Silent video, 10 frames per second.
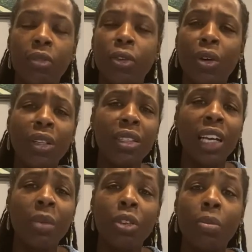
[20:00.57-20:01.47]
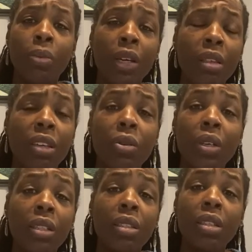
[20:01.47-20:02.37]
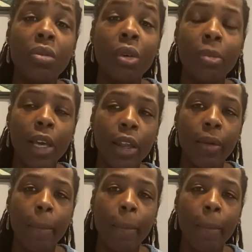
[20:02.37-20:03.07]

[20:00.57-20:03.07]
All the time you're breathing, you can still repent.